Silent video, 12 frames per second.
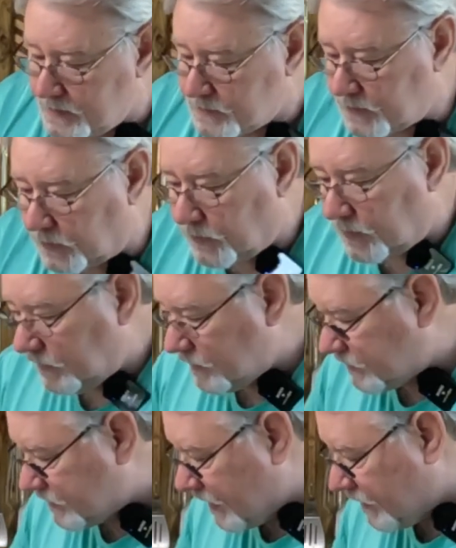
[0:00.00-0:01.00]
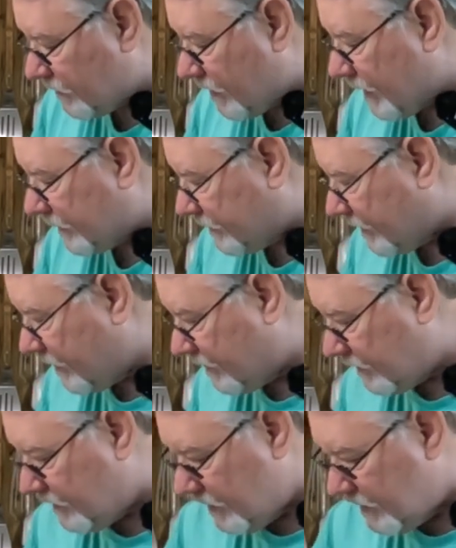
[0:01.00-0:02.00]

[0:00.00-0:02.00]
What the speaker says: So let's set it right there.